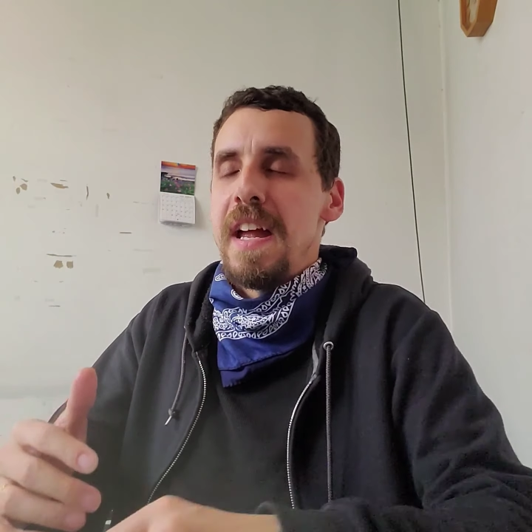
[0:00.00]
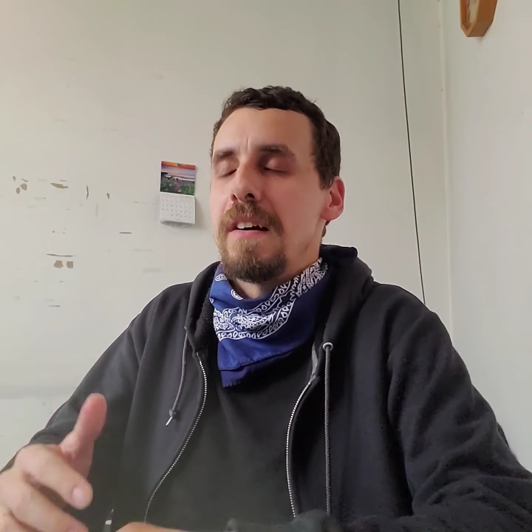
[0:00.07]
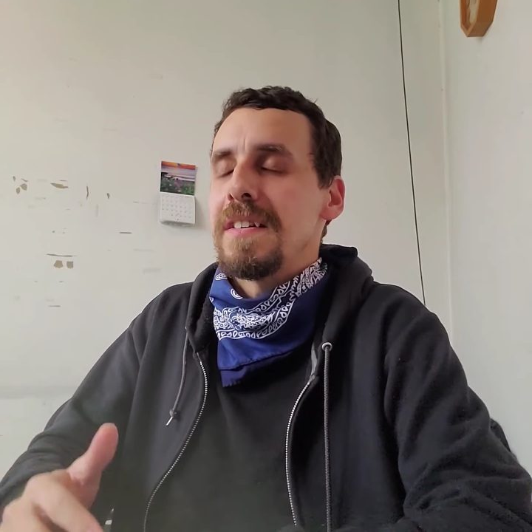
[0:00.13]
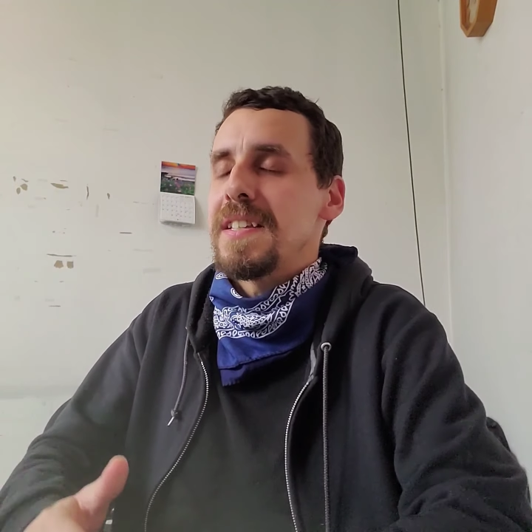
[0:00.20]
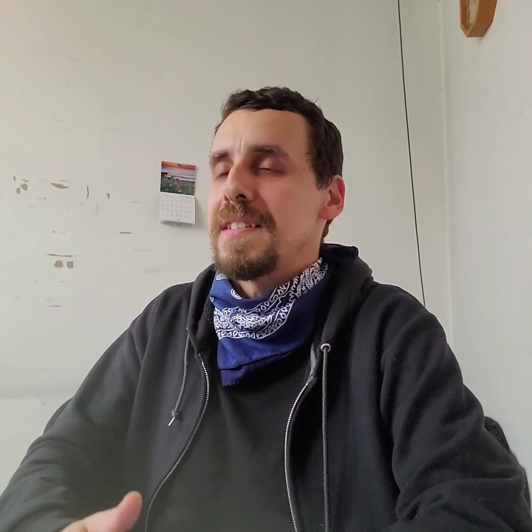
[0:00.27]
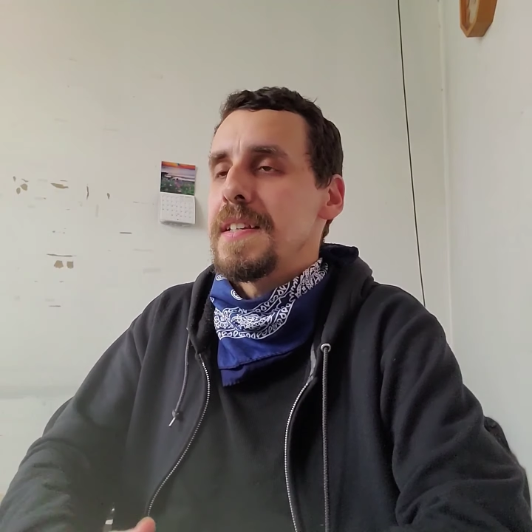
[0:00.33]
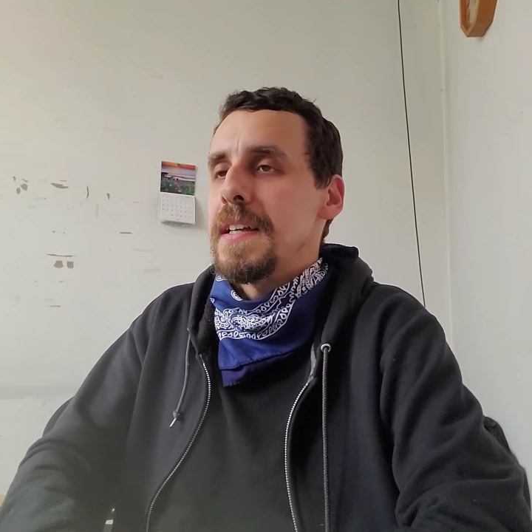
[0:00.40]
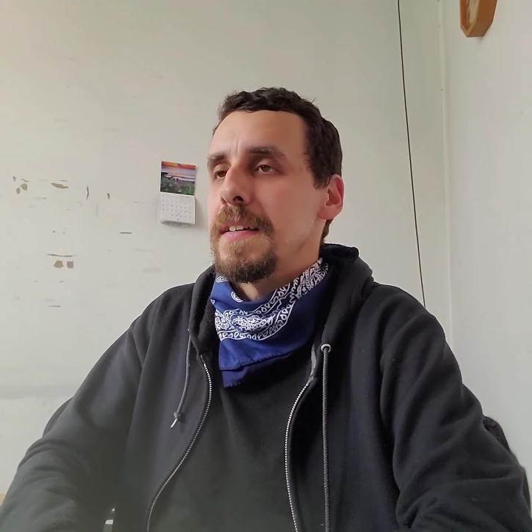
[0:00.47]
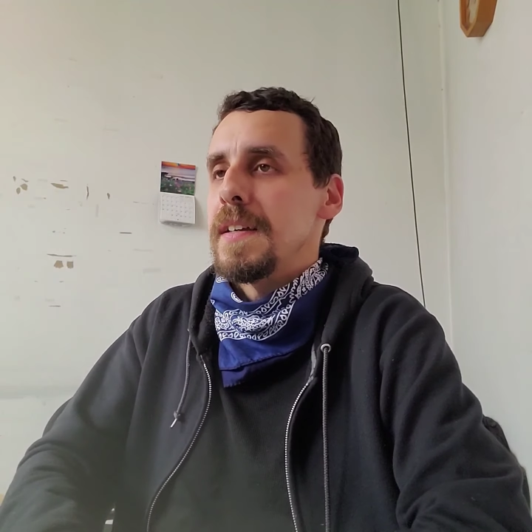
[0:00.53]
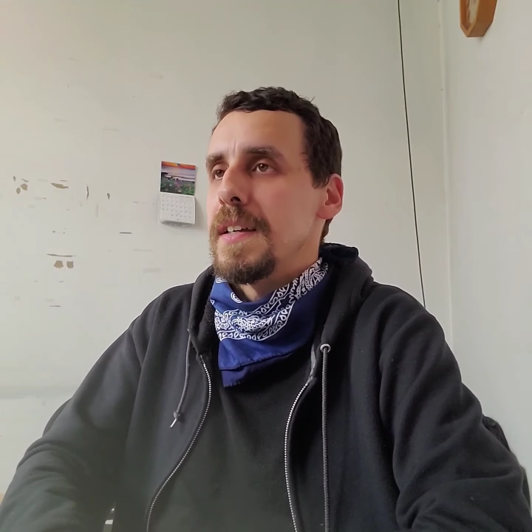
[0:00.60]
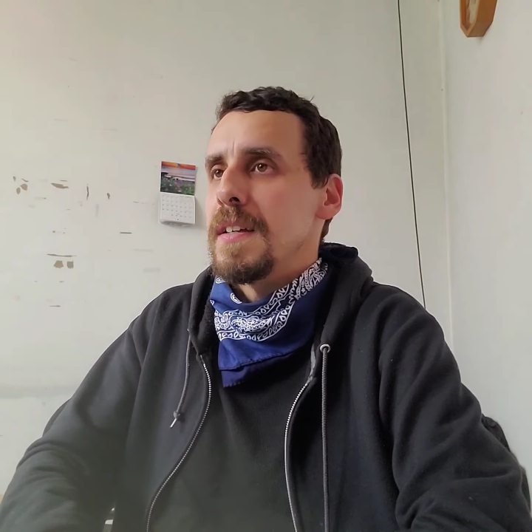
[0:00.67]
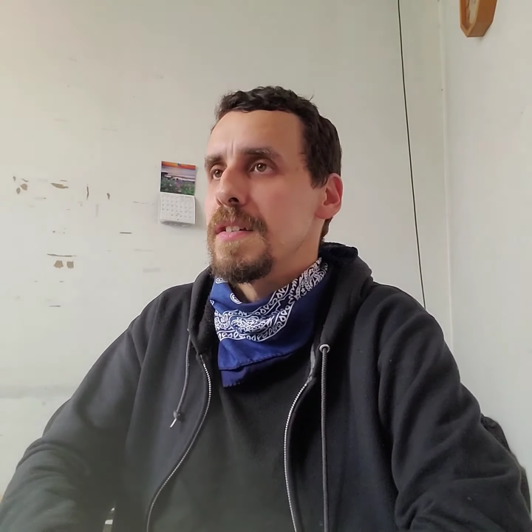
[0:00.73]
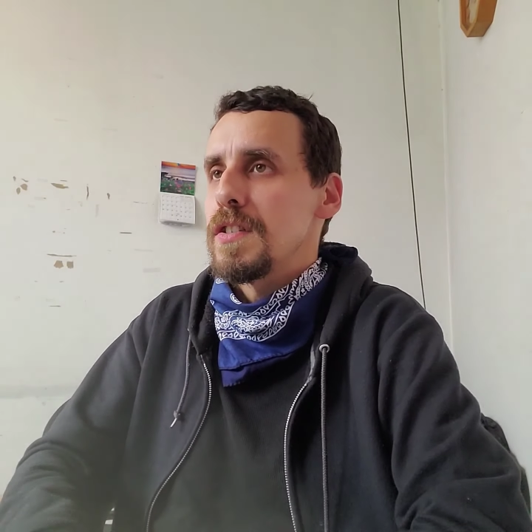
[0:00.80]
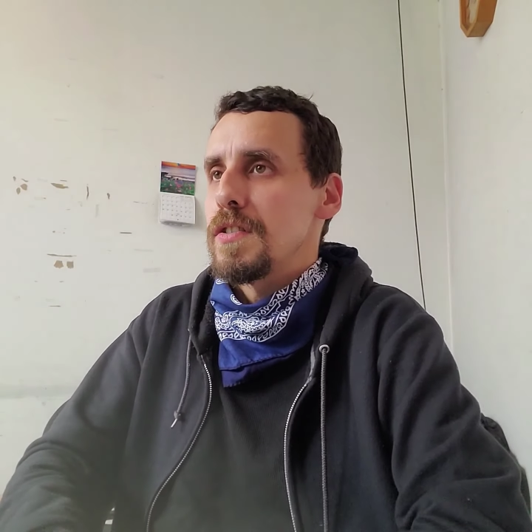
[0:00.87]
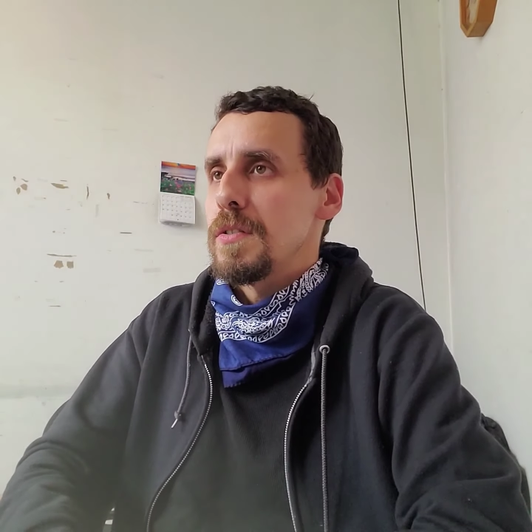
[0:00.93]
now
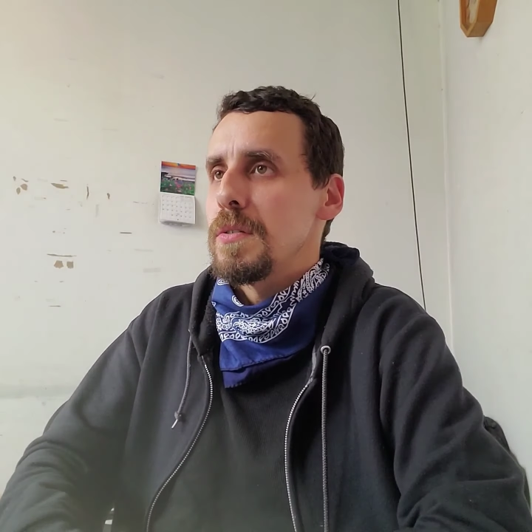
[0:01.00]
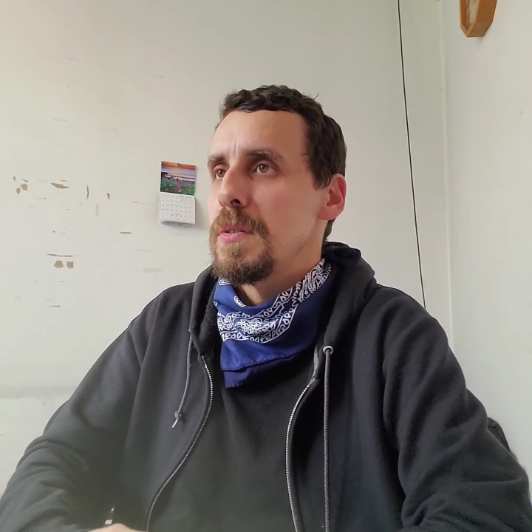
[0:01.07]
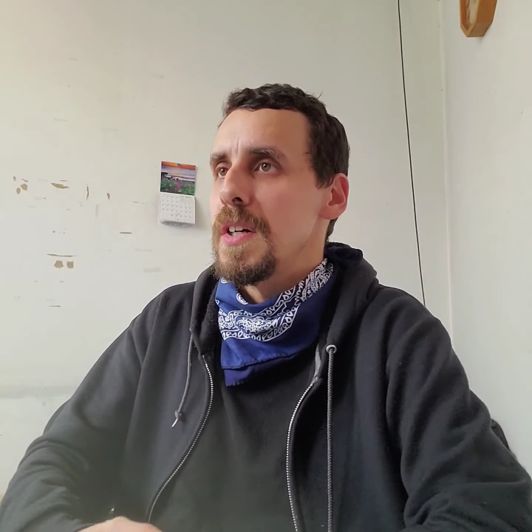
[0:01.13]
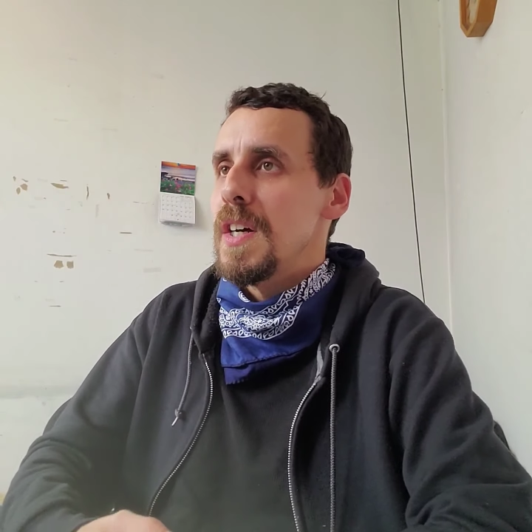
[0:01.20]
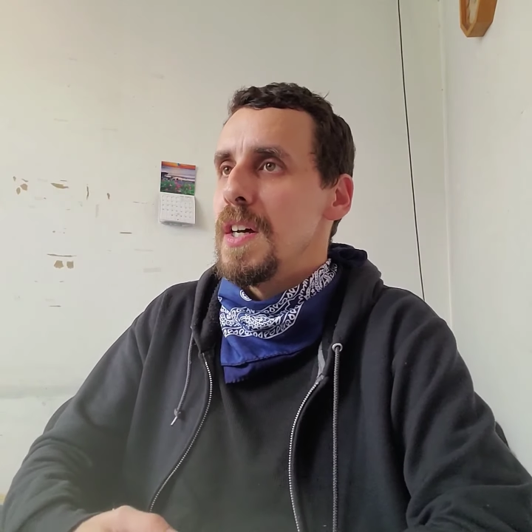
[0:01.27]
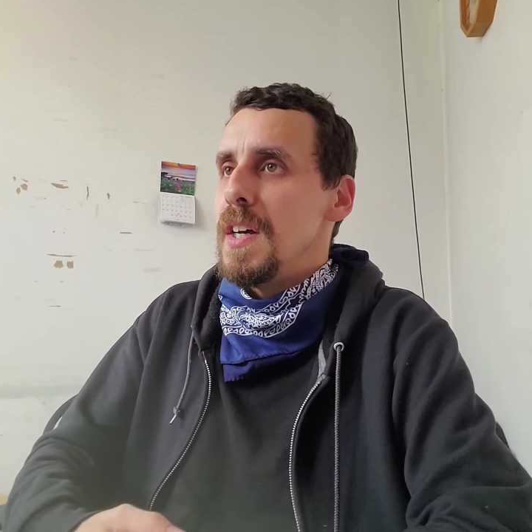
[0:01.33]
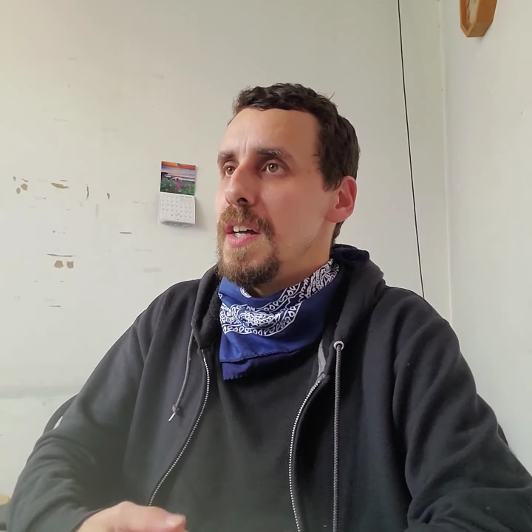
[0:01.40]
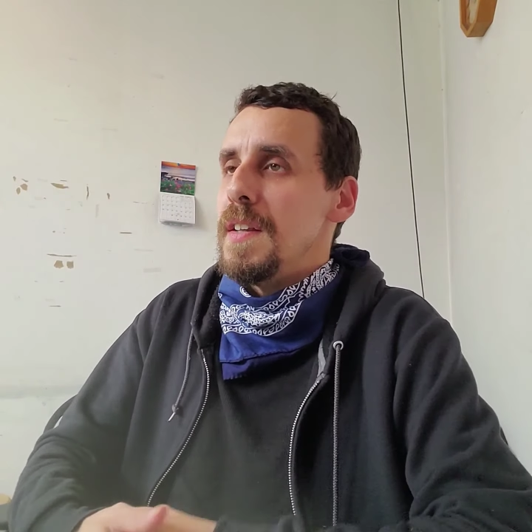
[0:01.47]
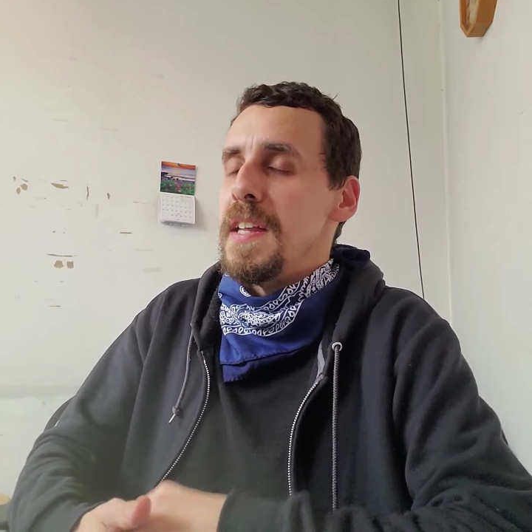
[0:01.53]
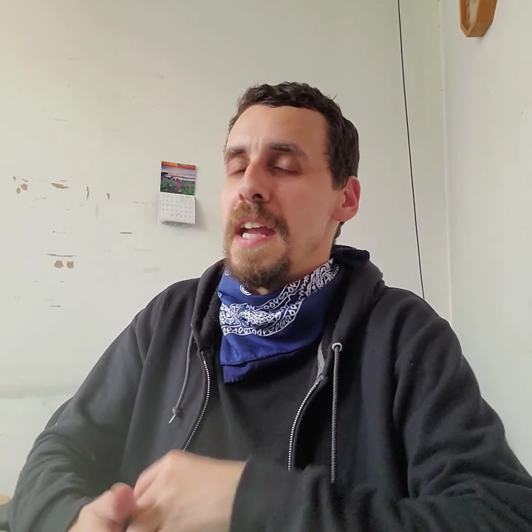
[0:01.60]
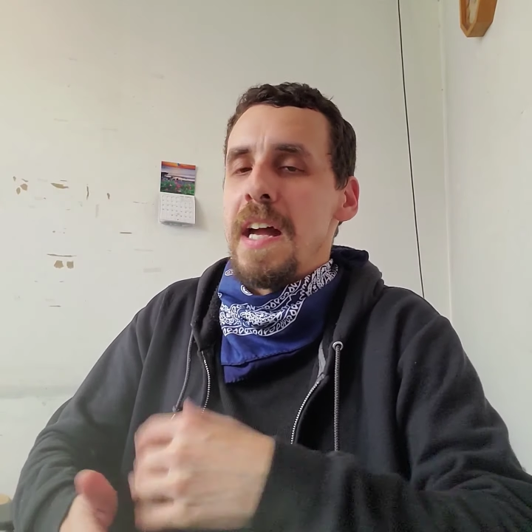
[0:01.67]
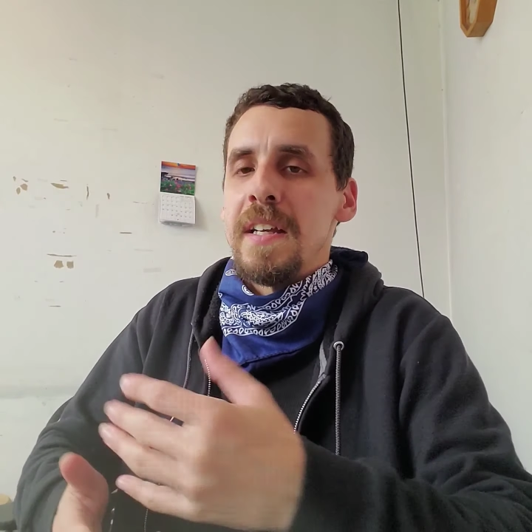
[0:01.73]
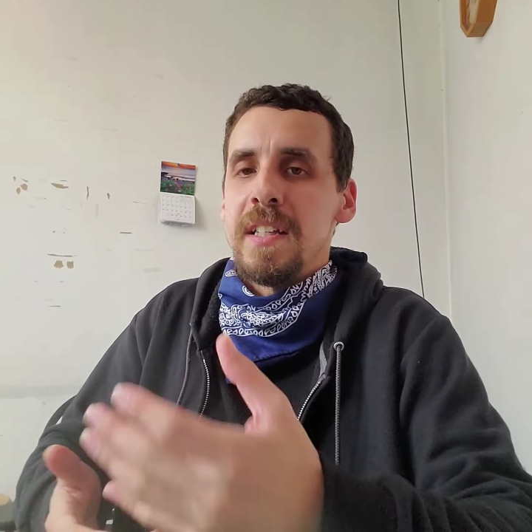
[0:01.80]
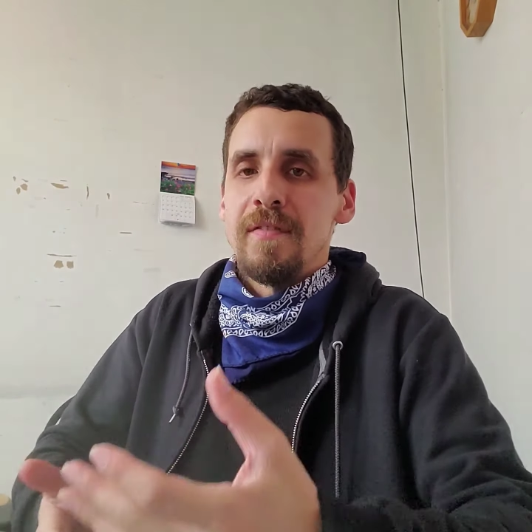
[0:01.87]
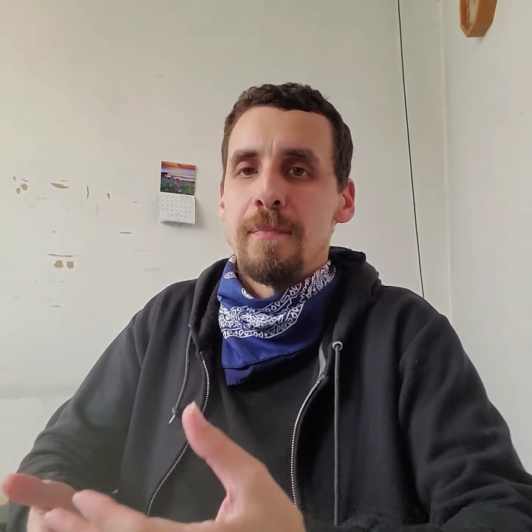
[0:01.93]
extended into
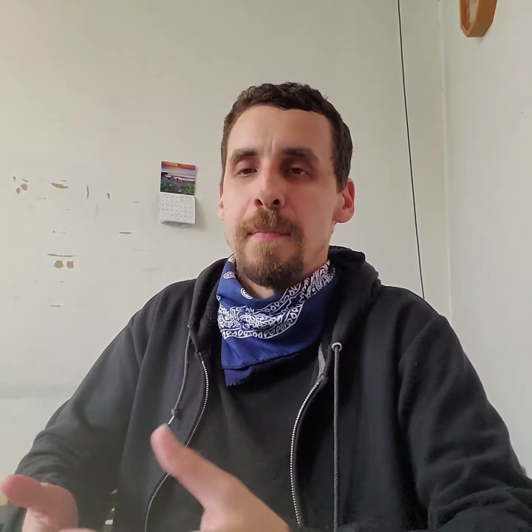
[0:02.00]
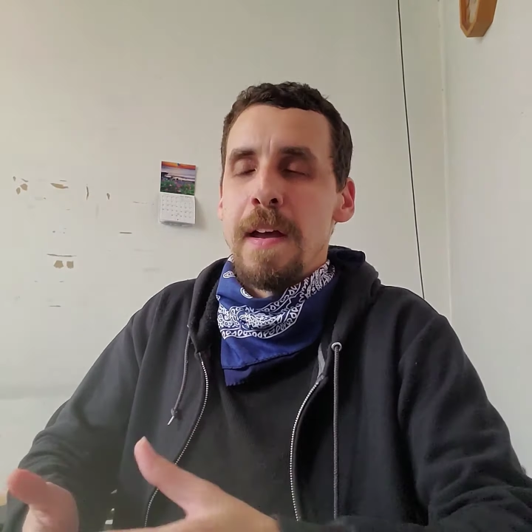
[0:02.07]
the end of